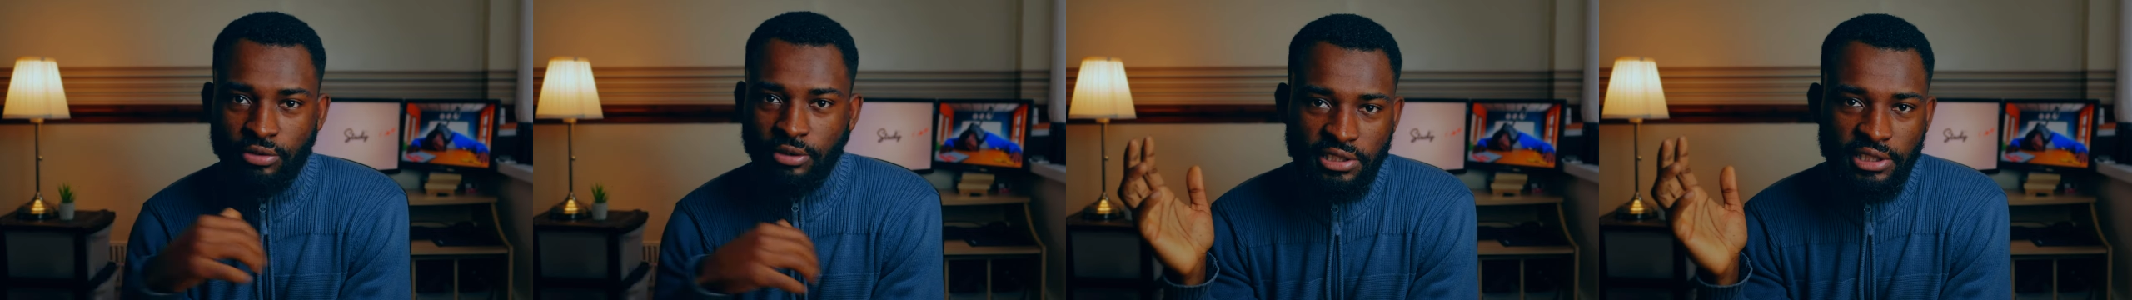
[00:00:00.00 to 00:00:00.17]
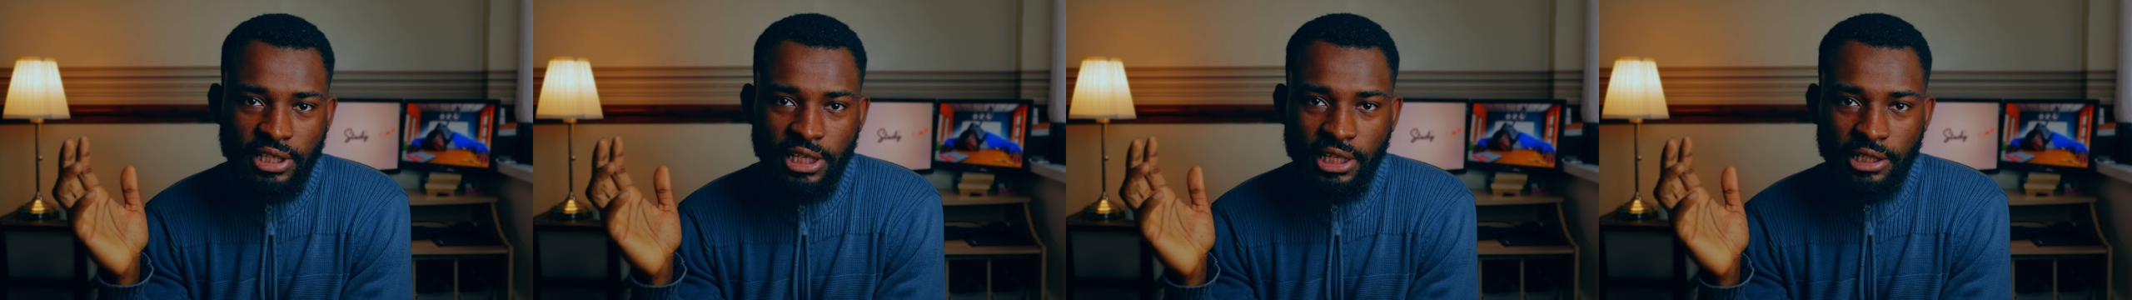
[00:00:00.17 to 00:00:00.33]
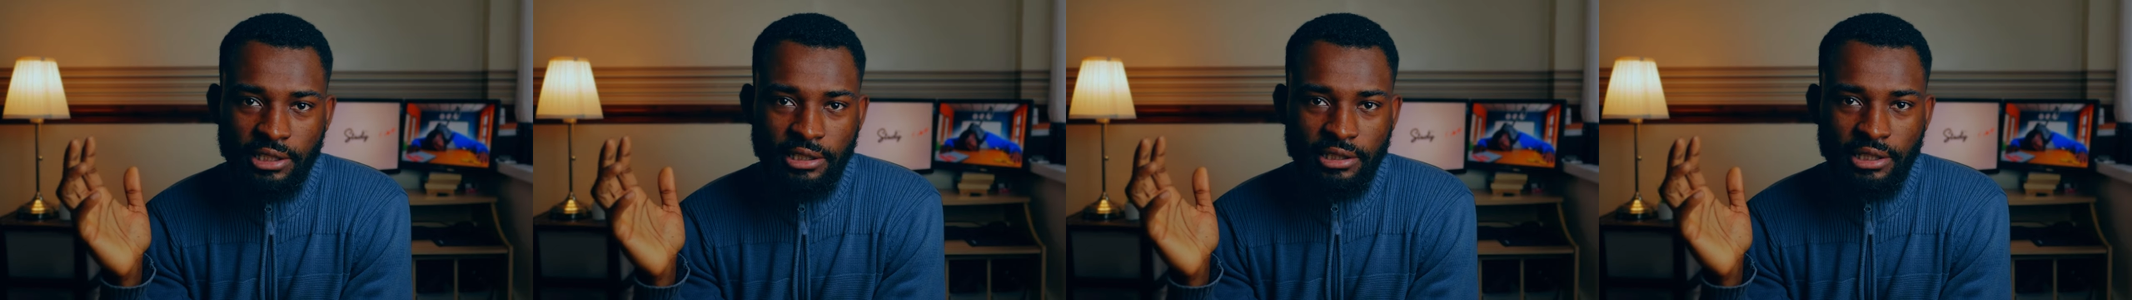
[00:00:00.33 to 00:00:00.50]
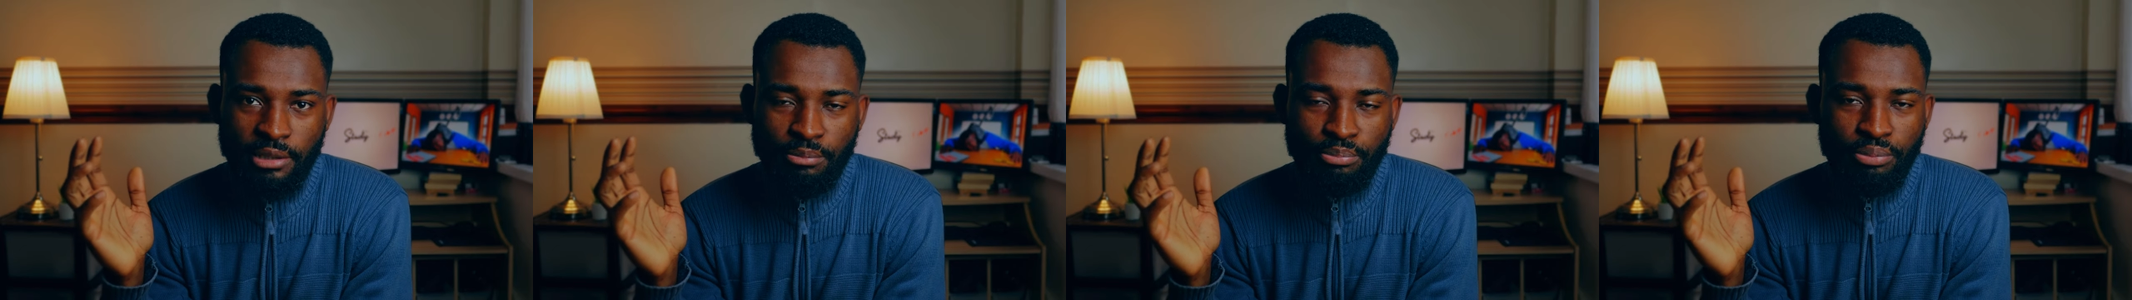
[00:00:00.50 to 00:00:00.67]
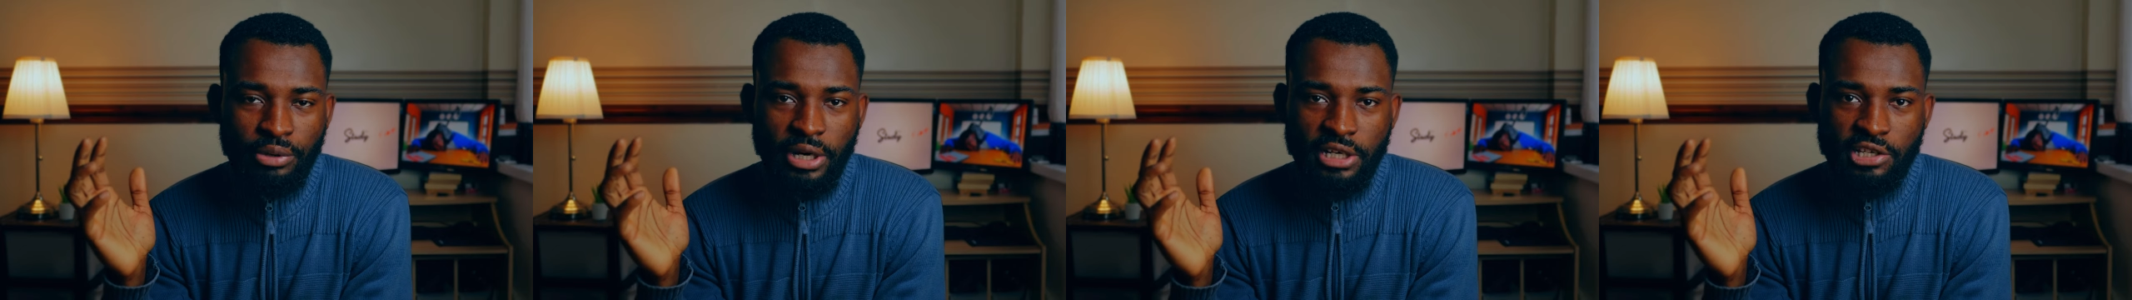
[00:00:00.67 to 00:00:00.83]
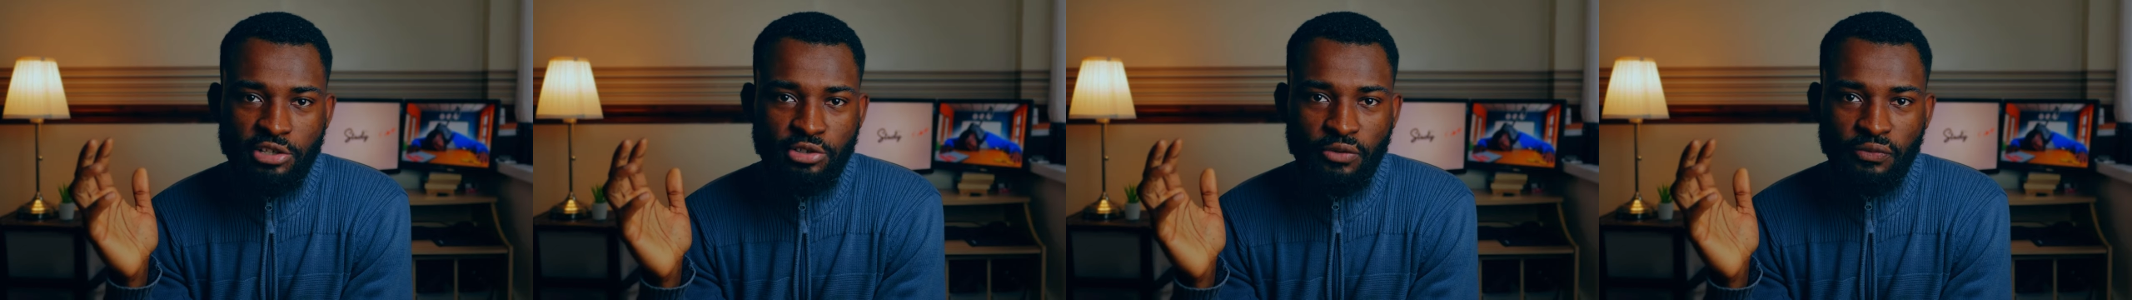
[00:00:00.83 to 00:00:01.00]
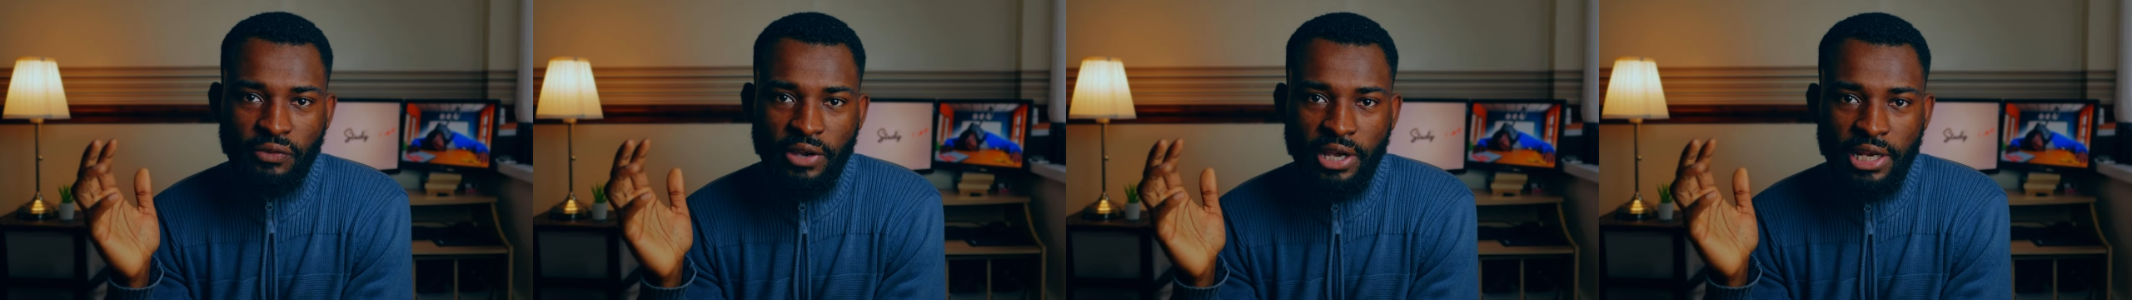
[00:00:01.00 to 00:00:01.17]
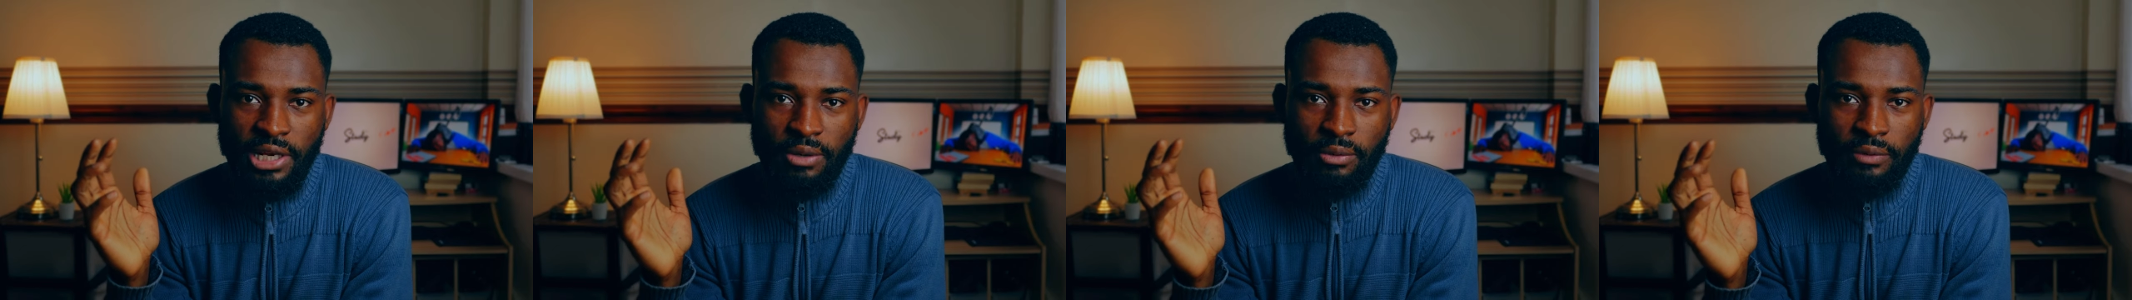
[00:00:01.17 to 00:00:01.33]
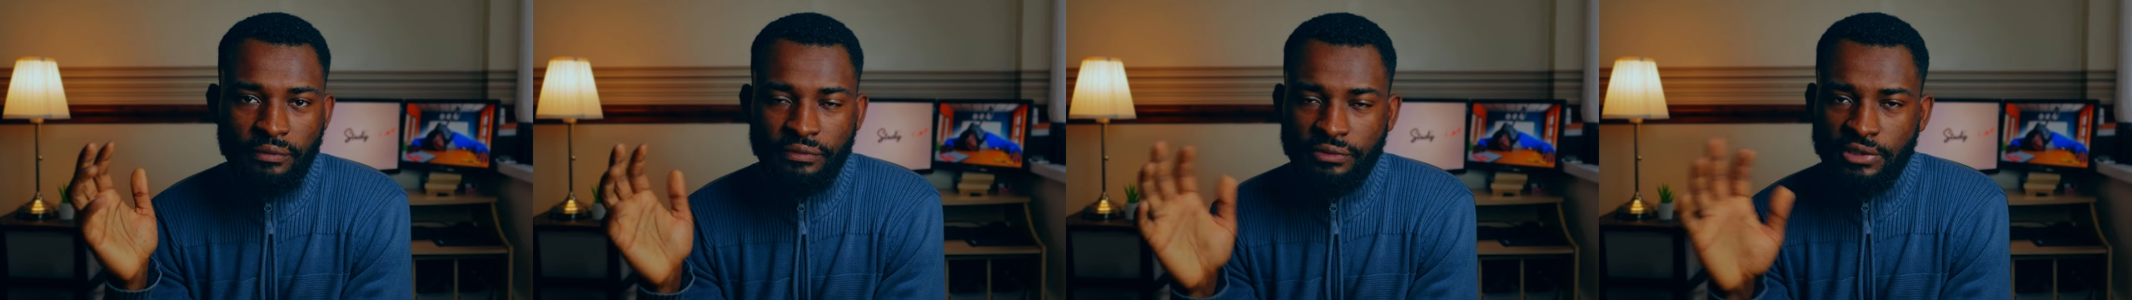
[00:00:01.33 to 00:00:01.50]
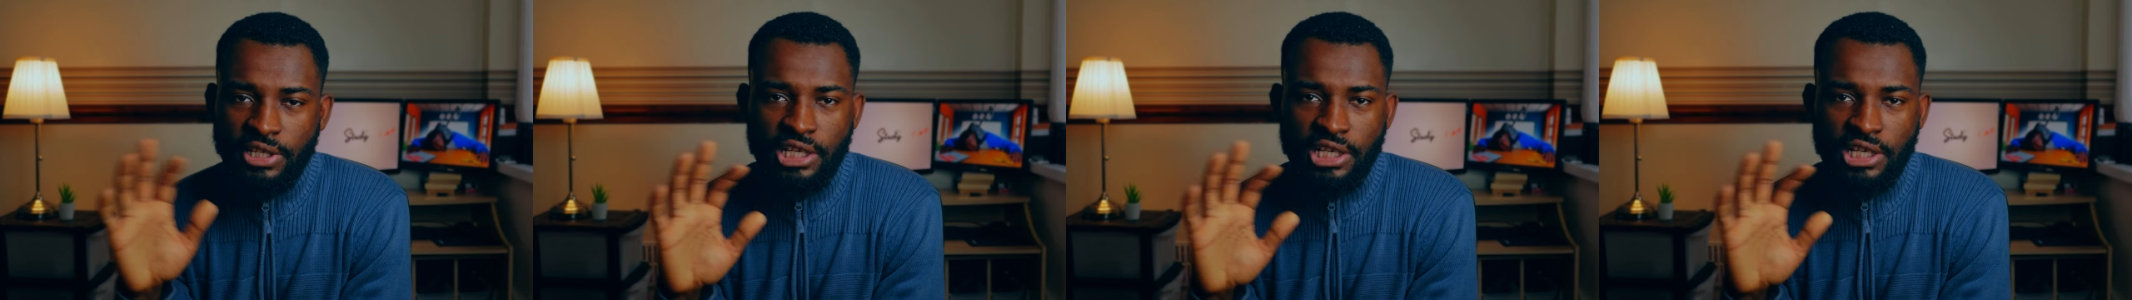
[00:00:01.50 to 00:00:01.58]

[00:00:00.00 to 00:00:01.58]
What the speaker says: sing the praises of anyone.